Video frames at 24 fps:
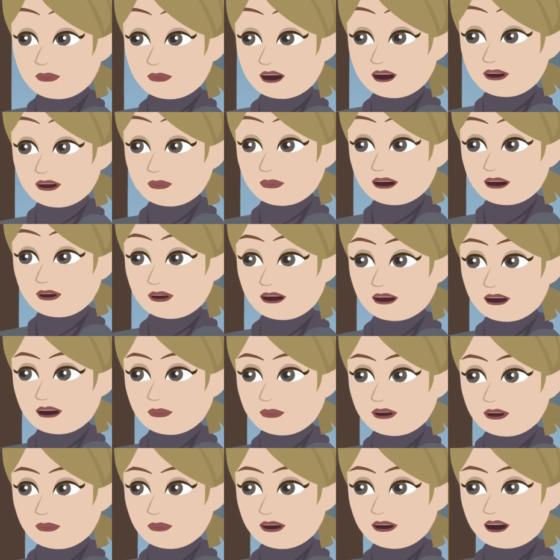those
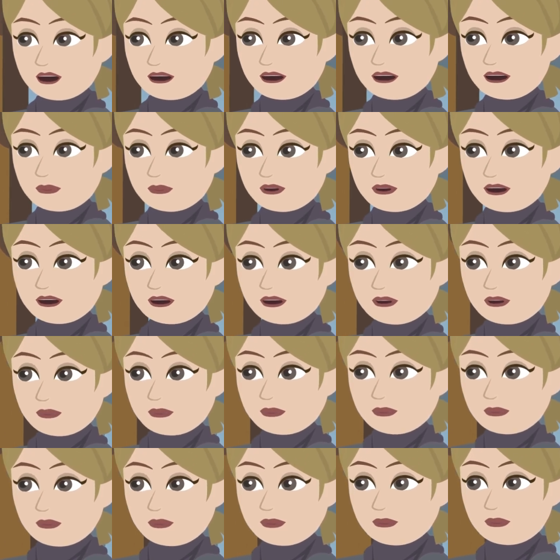enlightened moments are,
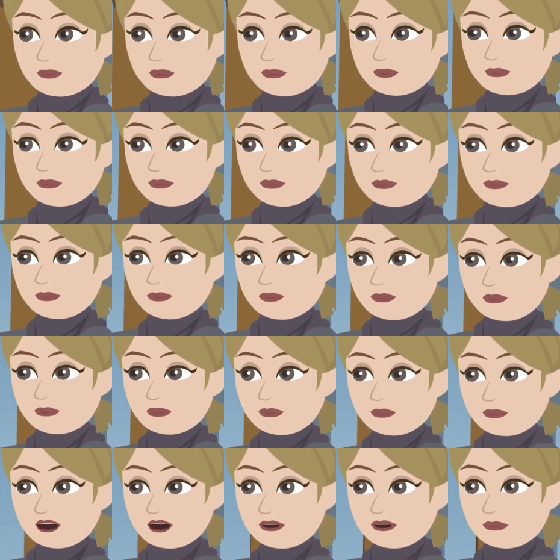you see.
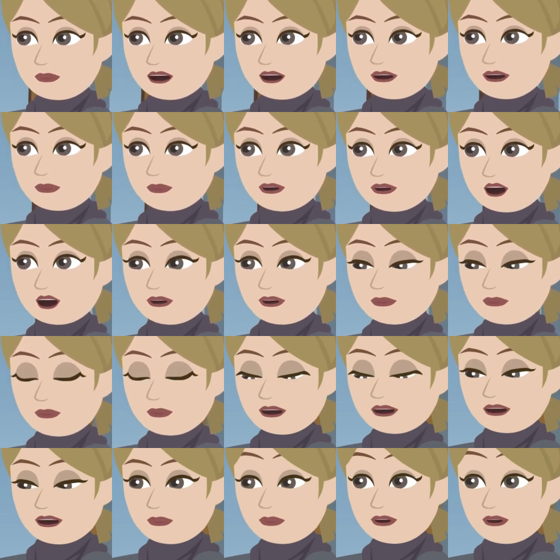But to ask
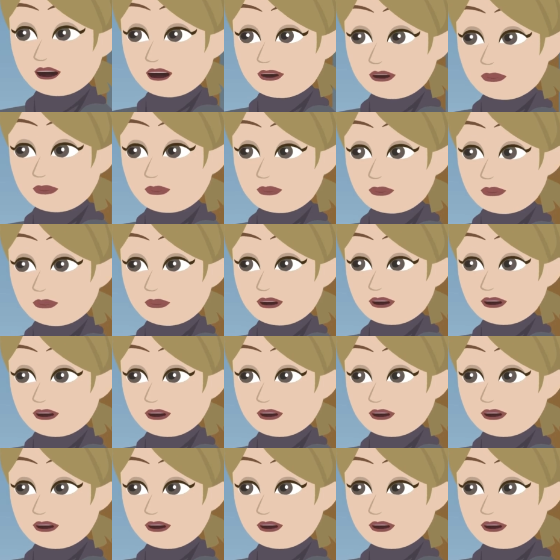yourself to